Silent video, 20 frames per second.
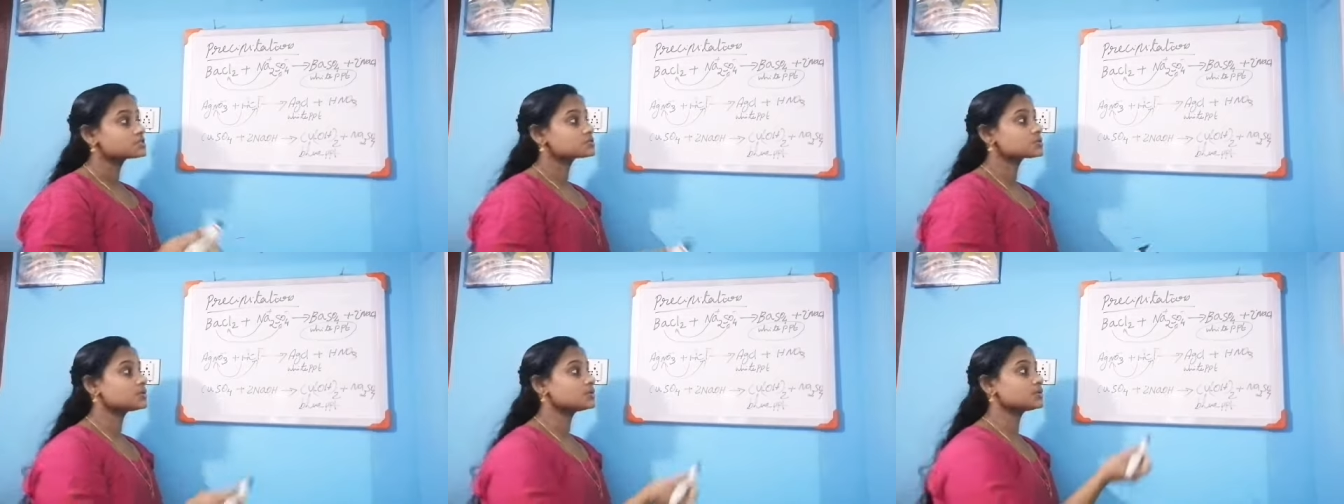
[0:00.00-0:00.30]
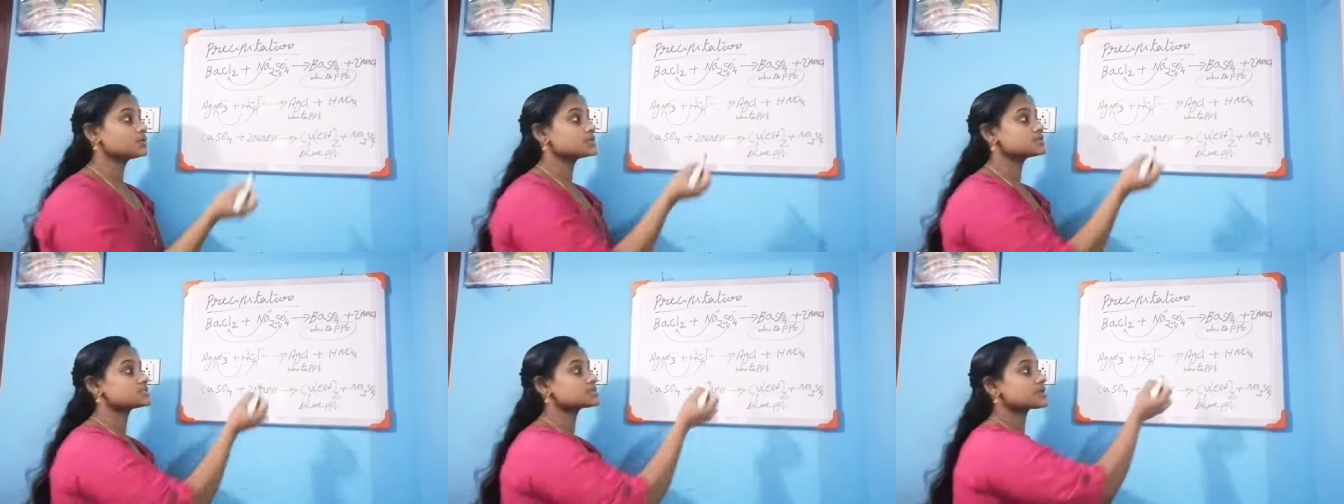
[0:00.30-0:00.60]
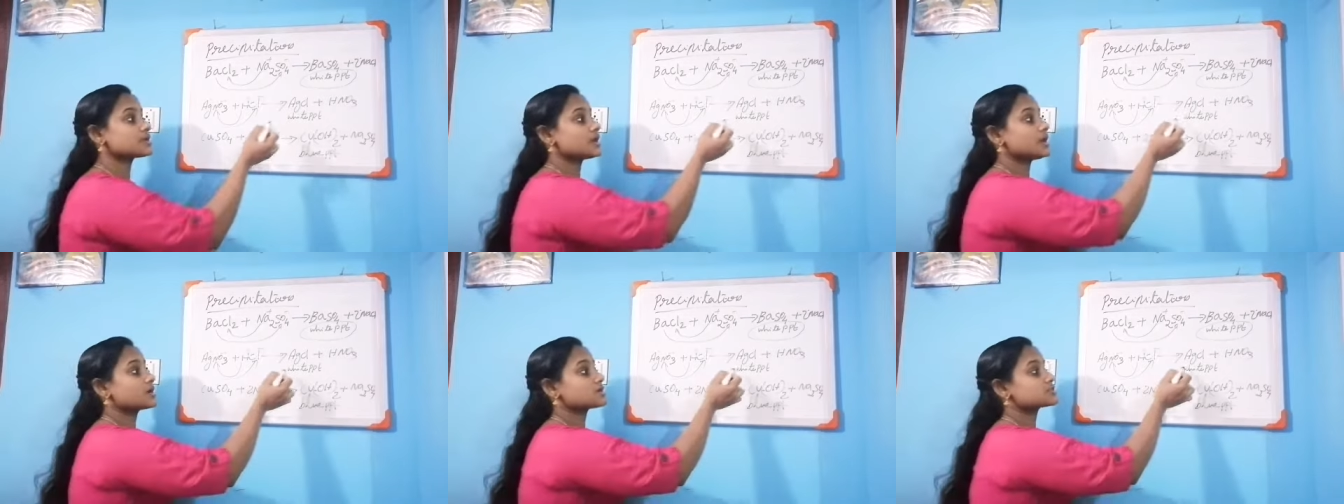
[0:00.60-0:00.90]
So this
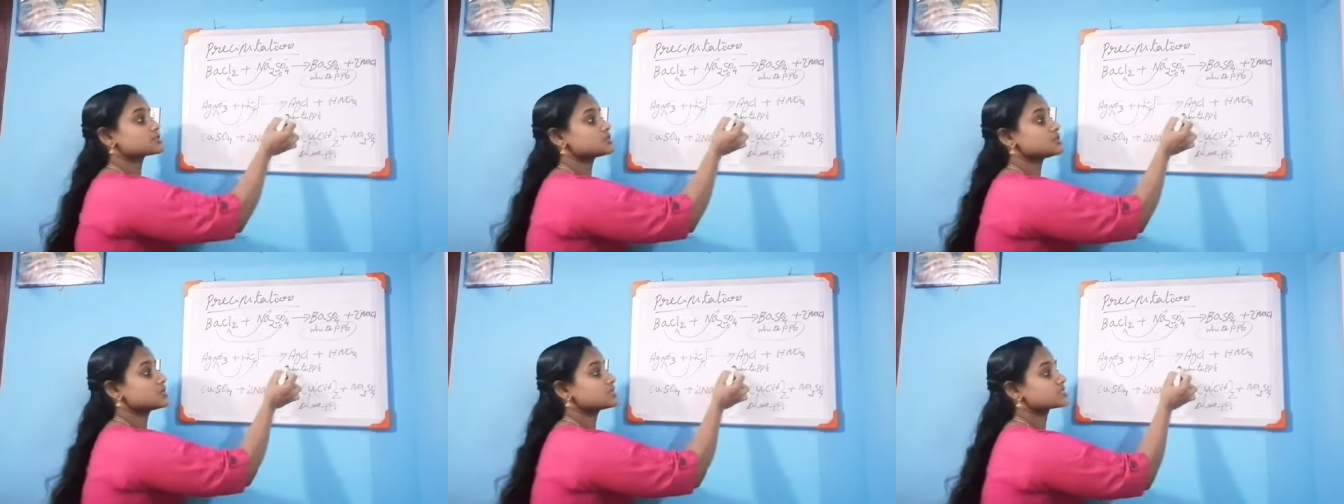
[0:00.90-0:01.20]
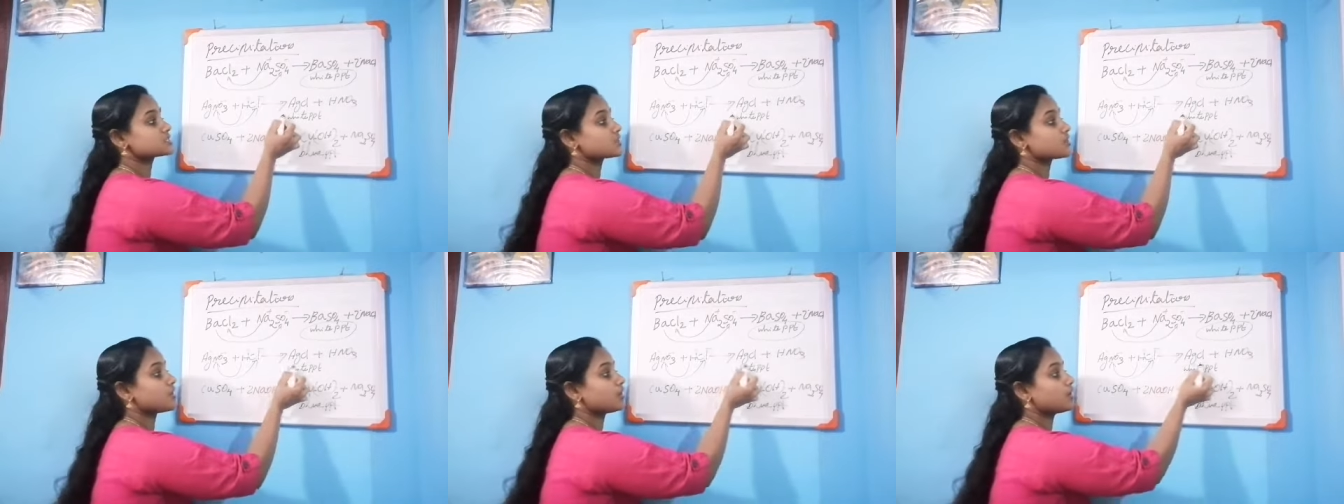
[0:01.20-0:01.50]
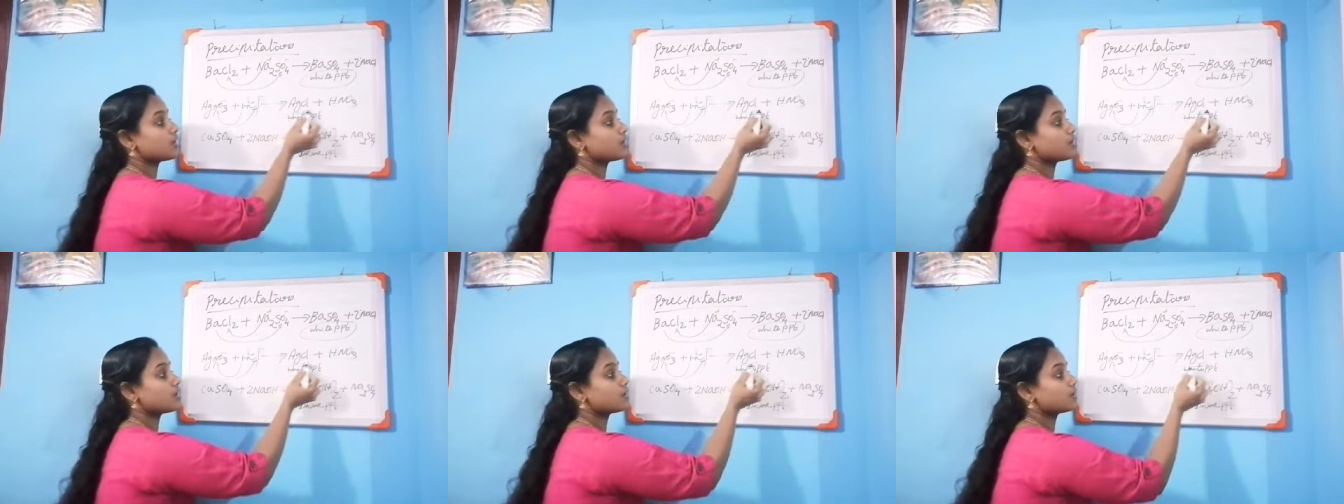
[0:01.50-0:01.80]
reaction is
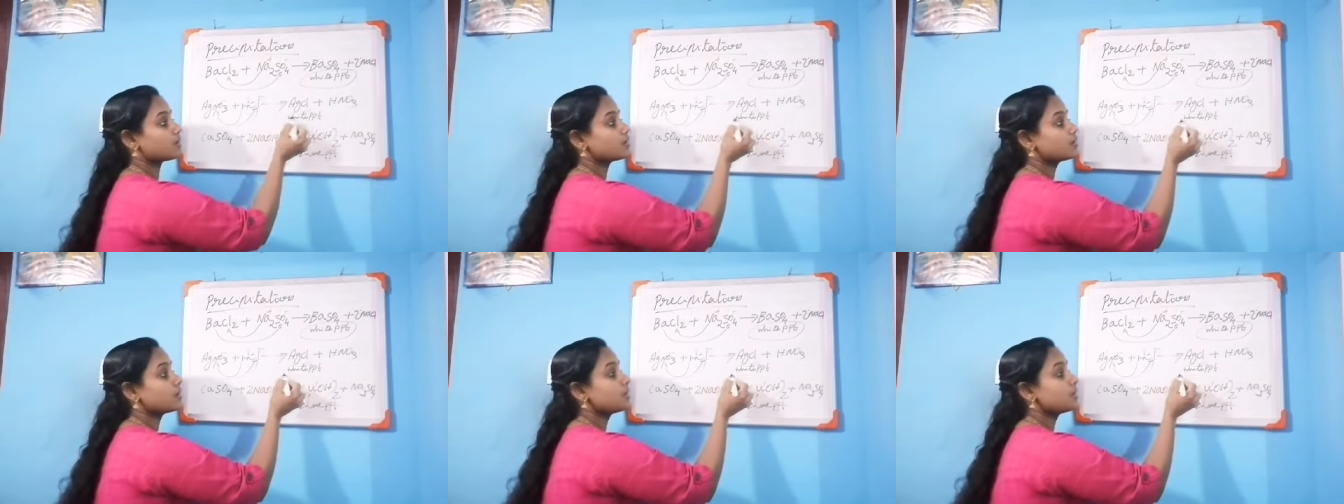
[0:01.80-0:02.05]
called